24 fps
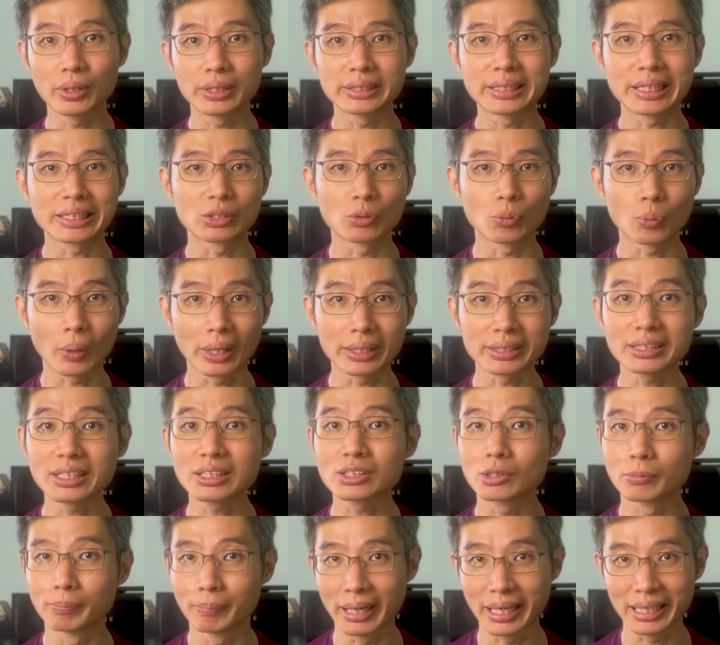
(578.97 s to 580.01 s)
that you wanted
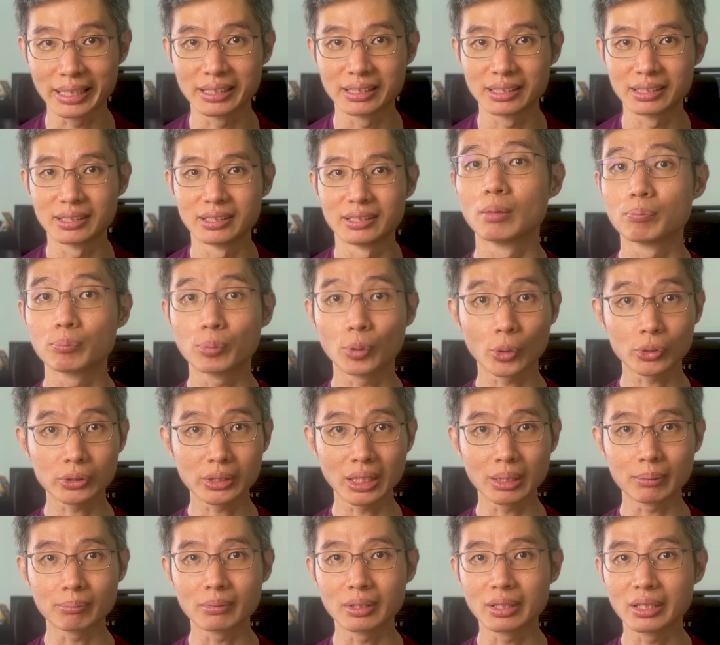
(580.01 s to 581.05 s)
to buy. Pro
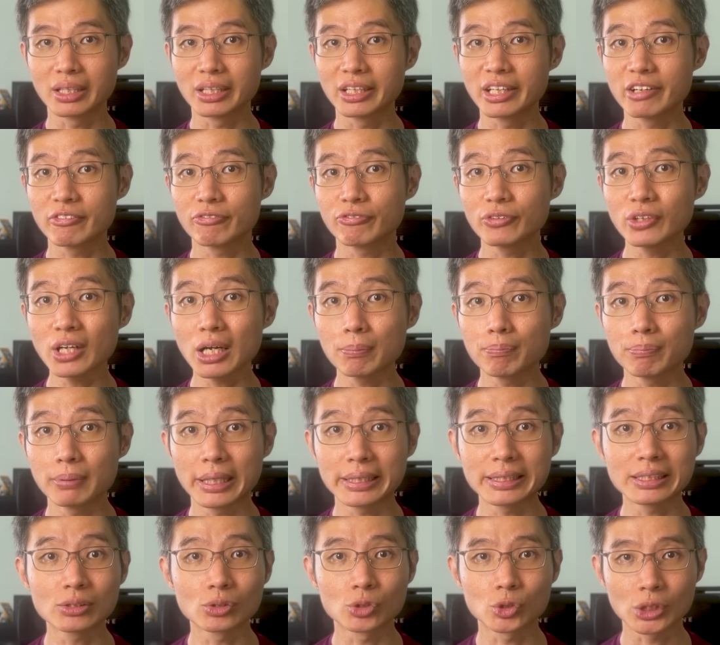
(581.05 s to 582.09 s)
tip, if you are
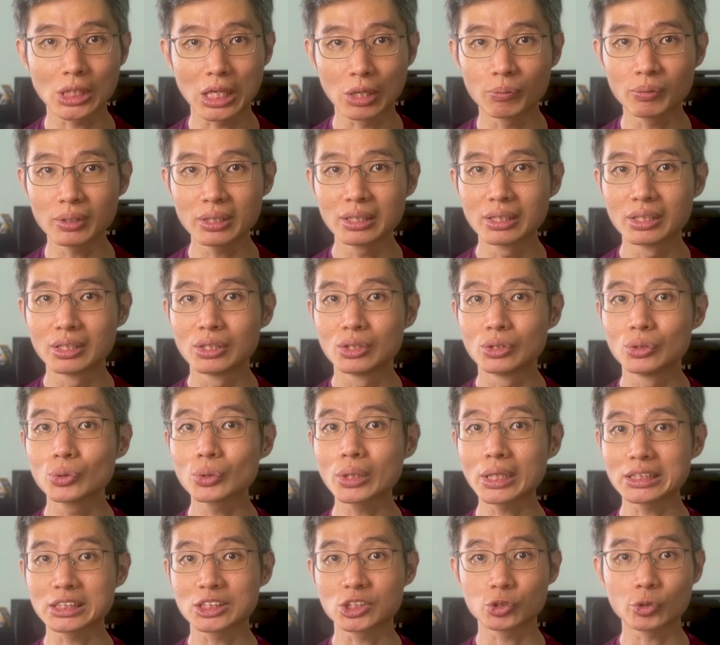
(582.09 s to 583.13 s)
planning to travel, you
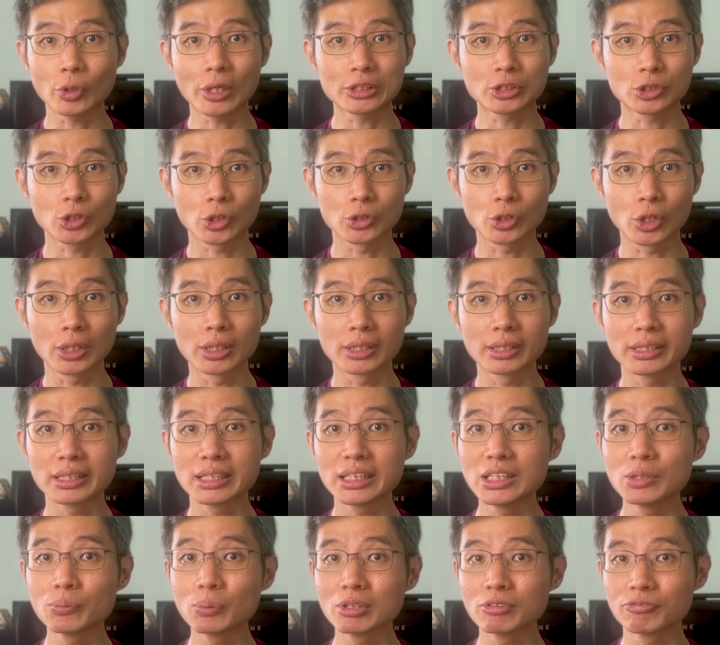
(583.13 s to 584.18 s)
can stretch your dollar
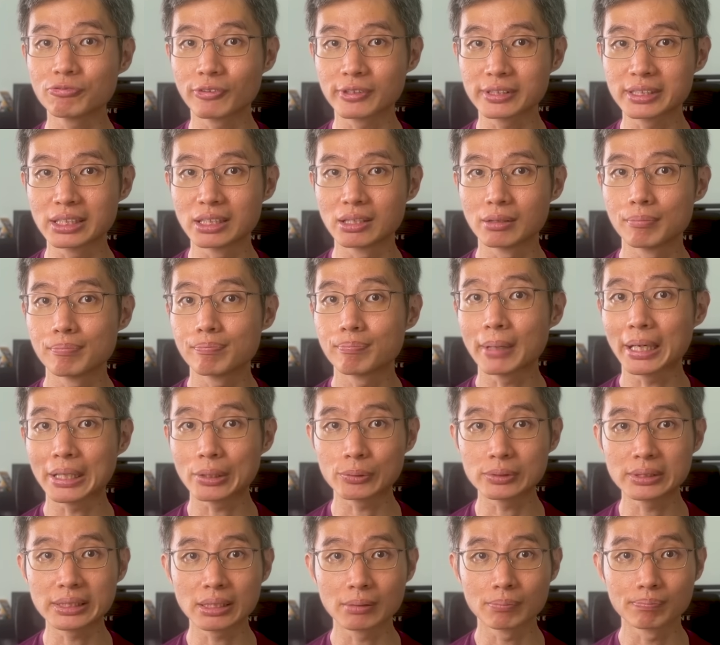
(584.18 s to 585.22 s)
even further by
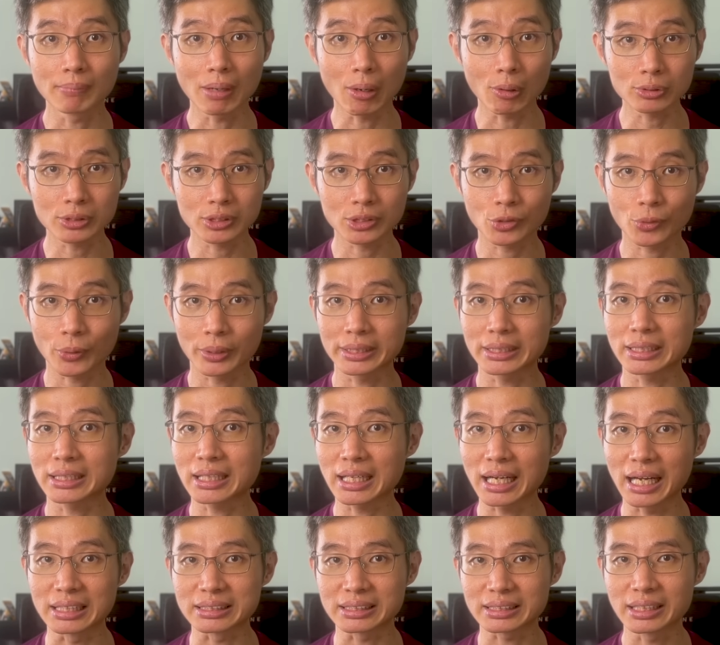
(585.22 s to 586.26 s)
using miles credit
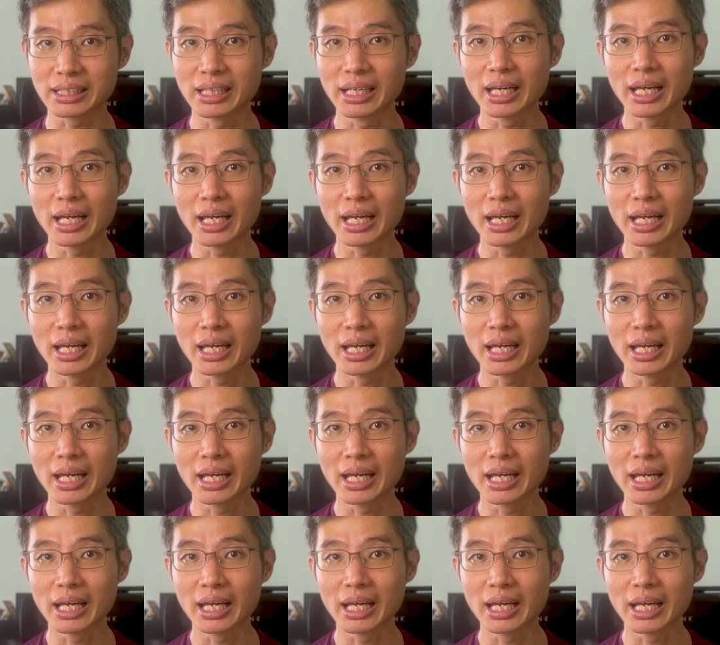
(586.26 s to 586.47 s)
cards